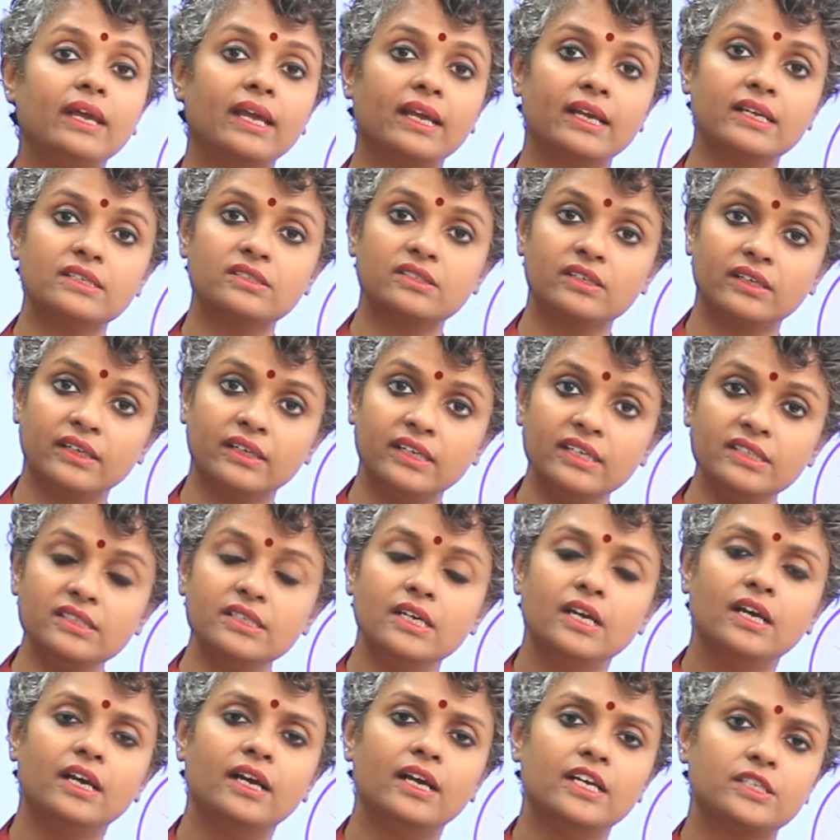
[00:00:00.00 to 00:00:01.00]
egg is released,
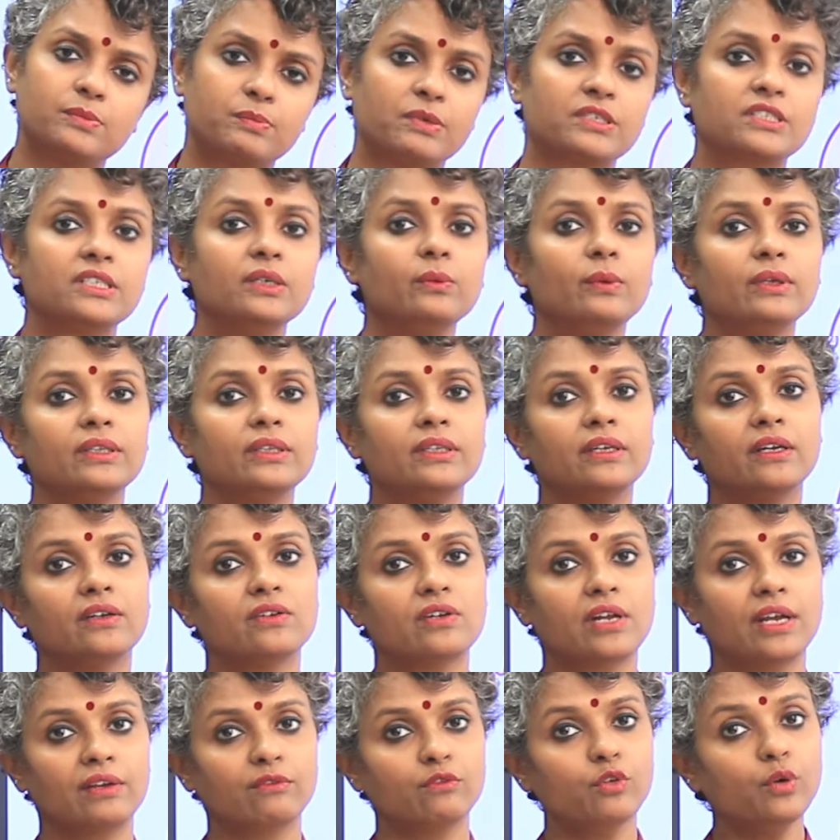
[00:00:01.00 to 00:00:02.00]
especially when they are
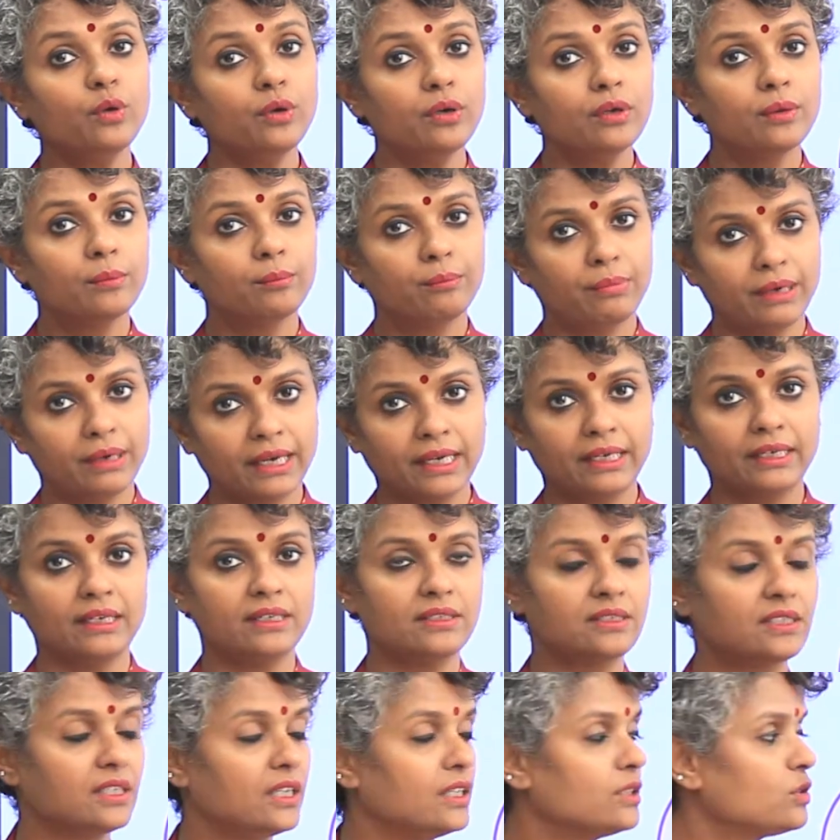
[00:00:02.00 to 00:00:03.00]
trying for
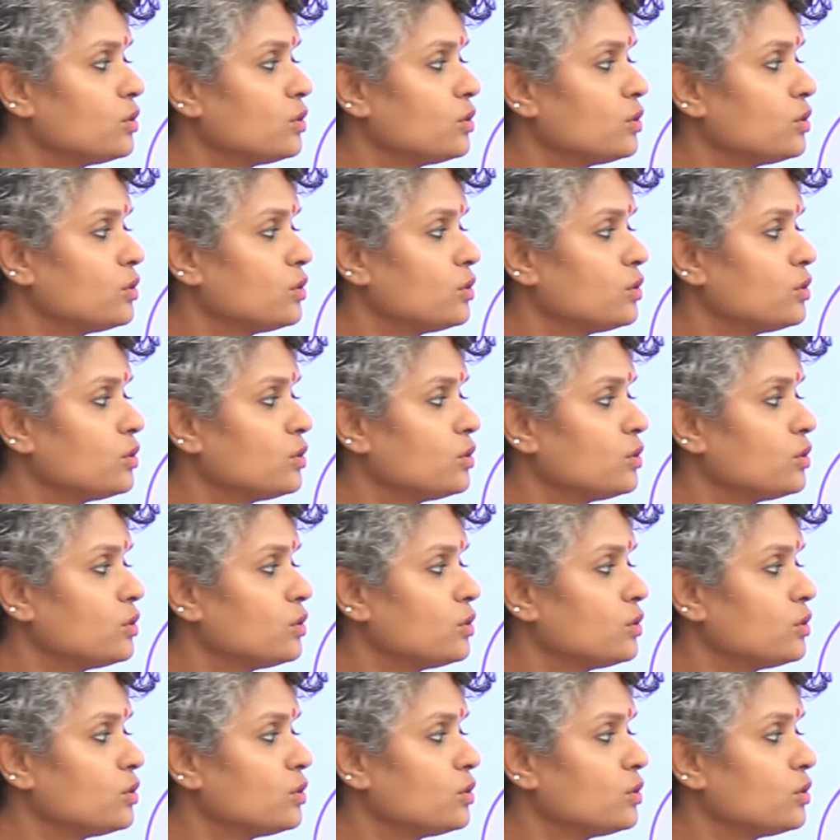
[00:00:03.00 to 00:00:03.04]
pregnancy.